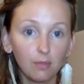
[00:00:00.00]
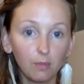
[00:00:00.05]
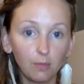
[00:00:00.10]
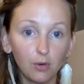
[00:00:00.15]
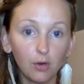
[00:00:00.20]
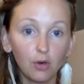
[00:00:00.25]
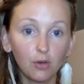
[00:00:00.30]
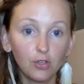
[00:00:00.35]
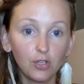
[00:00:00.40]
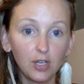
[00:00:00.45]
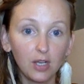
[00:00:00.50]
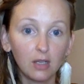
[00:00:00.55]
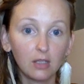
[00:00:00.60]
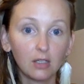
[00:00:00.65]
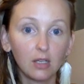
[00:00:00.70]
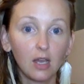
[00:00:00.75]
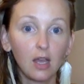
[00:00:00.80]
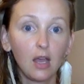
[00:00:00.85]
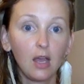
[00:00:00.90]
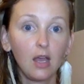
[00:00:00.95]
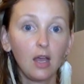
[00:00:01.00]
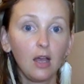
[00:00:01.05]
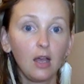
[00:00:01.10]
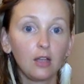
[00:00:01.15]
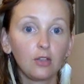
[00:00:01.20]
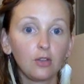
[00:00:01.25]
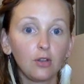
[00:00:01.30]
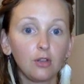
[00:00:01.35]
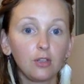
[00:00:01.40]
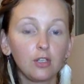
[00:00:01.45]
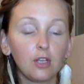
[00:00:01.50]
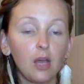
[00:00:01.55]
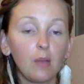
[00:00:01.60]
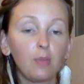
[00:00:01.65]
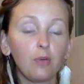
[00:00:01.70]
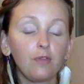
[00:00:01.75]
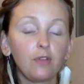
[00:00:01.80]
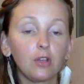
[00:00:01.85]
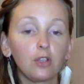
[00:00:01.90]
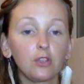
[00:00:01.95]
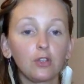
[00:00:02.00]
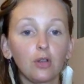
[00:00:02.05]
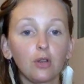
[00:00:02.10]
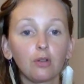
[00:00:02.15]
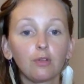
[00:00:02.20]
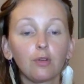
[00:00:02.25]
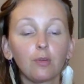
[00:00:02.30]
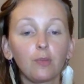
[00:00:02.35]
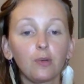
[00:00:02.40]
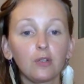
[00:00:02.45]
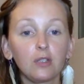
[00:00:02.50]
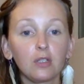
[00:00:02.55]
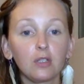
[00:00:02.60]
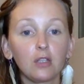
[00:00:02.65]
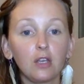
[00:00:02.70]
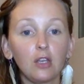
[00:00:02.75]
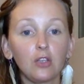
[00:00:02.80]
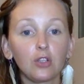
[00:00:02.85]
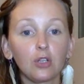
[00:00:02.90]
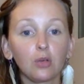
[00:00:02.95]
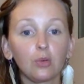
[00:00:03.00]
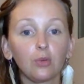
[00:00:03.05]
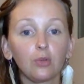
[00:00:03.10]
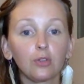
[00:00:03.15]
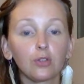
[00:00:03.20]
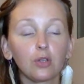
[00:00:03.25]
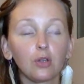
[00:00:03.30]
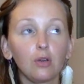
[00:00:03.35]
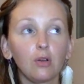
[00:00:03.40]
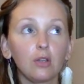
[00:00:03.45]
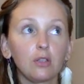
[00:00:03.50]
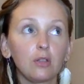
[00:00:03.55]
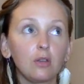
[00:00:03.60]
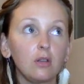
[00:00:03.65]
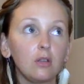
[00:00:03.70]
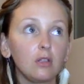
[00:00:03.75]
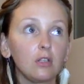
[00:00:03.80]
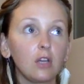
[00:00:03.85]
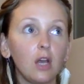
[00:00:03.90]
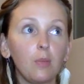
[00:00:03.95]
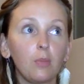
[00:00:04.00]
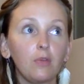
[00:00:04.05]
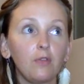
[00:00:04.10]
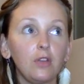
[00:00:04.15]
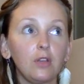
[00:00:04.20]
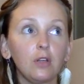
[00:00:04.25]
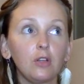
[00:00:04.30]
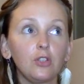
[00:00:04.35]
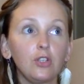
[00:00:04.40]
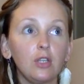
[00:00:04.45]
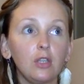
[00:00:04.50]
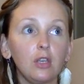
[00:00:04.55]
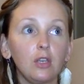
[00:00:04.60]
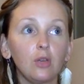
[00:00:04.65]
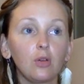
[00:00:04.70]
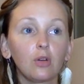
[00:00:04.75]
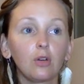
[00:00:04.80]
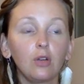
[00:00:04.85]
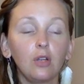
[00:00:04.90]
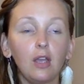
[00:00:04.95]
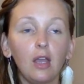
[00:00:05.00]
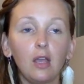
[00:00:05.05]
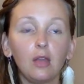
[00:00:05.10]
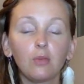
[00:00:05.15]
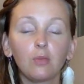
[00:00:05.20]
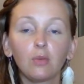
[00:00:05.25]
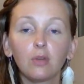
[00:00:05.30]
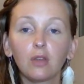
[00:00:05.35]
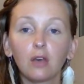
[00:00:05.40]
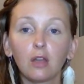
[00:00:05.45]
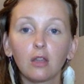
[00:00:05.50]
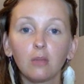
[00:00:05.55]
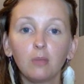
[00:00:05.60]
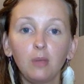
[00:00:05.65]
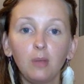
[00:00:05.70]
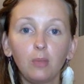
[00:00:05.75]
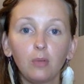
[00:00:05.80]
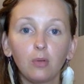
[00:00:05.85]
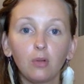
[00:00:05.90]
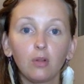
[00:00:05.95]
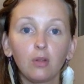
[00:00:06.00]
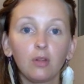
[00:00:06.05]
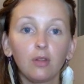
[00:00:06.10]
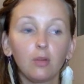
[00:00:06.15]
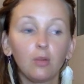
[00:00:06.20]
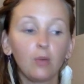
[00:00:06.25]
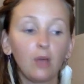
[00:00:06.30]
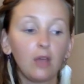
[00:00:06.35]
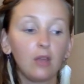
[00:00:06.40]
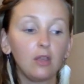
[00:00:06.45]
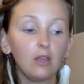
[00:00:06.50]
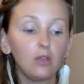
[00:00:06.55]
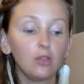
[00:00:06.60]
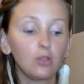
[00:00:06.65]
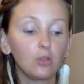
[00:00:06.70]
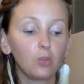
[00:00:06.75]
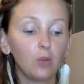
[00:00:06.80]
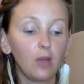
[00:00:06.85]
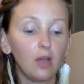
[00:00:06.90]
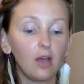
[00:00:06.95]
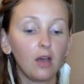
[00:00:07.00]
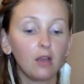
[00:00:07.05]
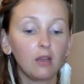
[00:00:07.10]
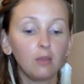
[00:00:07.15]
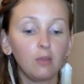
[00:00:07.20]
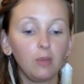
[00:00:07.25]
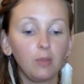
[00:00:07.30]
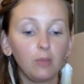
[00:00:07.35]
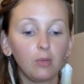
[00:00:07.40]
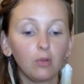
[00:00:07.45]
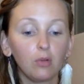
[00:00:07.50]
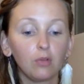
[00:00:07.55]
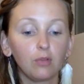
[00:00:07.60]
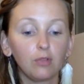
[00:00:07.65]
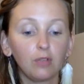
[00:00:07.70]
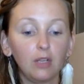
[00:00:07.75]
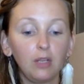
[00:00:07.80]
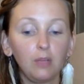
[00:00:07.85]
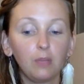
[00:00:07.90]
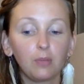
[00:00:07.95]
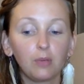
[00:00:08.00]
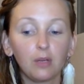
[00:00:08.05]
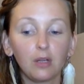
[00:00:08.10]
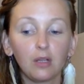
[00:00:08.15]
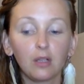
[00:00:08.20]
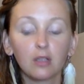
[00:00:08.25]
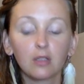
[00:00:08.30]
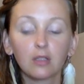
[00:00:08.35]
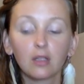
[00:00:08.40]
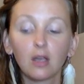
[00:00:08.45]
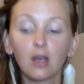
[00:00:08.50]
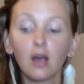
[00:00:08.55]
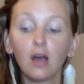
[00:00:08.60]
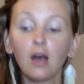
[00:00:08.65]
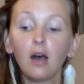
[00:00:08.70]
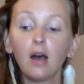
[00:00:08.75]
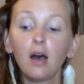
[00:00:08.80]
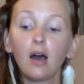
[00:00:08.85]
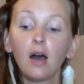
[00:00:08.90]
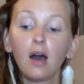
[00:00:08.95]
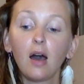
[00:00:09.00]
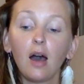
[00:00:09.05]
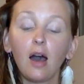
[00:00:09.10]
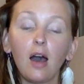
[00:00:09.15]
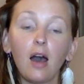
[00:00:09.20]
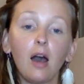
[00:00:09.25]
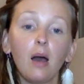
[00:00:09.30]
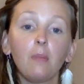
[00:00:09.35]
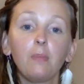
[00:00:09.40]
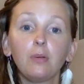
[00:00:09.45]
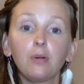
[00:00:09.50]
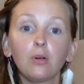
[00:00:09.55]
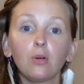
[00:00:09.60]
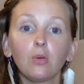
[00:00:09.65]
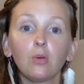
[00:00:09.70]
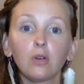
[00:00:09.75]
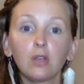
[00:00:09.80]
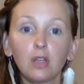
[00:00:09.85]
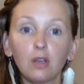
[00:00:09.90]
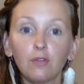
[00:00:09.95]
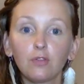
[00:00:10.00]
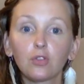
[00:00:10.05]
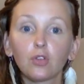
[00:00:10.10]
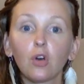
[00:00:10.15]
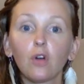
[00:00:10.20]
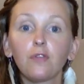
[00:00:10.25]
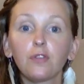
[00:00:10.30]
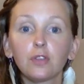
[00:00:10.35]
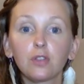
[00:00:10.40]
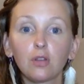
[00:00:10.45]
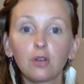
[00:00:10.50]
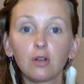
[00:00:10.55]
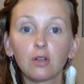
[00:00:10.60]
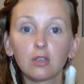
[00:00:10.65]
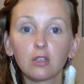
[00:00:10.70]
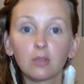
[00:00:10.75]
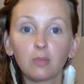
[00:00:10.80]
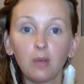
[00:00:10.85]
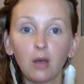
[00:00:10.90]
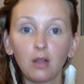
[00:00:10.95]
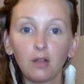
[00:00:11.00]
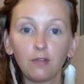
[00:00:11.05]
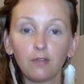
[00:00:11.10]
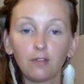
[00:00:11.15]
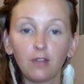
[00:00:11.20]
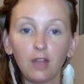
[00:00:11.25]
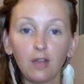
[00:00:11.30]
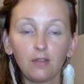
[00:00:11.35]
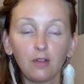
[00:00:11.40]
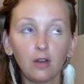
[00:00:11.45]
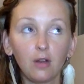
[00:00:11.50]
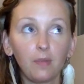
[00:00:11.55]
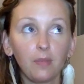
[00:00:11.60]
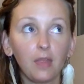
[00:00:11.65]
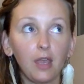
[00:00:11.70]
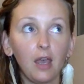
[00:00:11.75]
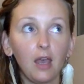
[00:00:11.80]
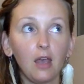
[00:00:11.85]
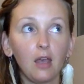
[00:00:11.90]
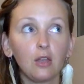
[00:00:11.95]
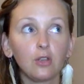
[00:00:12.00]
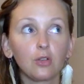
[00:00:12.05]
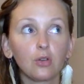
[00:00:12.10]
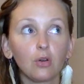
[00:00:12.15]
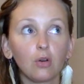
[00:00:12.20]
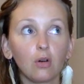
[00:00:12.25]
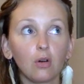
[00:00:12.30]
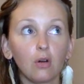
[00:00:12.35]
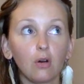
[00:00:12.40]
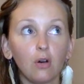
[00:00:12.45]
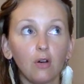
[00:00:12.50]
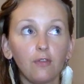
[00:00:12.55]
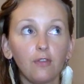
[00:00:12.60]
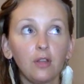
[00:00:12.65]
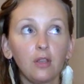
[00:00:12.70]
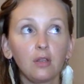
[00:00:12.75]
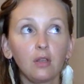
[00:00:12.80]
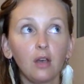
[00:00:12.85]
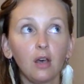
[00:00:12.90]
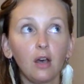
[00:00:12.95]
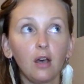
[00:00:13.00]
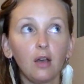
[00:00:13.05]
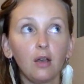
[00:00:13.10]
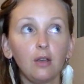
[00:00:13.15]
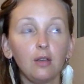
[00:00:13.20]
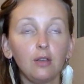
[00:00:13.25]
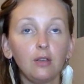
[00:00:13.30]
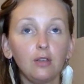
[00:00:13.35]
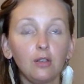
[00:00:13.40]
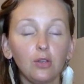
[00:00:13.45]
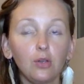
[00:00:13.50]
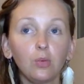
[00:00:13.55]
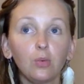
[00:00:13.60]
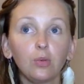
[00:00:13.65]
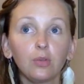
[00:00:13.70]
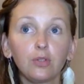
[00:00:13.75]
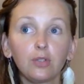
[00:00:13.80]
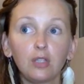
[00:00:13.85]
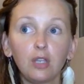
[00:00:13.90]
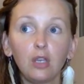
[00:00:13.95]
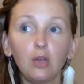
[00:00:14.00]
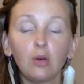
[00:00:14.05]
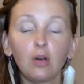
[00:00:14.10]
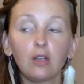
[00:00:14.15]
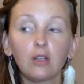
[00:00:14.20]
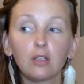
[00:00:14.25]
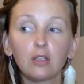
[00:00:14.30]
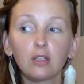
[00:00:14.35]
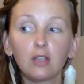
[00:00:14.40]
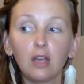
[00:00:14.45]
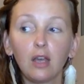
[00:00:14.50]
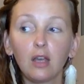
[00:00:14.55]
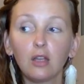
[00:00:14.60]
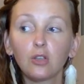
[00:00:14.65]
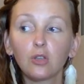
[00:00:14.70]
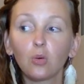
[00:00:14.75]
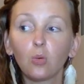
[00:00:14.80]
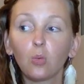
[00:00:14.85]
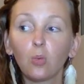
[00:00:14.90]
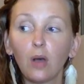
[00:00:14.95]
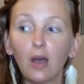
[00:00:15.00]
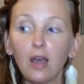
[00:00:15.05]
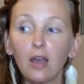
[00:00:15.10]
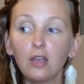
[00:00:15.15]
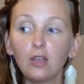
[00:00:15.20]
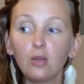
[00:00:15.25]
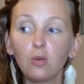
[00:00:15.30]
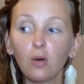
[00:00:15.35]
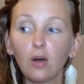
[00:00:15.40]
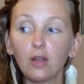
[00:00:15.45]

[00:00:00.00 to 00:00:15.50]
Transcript: project, certain type of external representation, also a certain type of energy that you create with other people. The way that you sway other people really brings up or gives off a certain smell or flavor, and often you will see or understand why you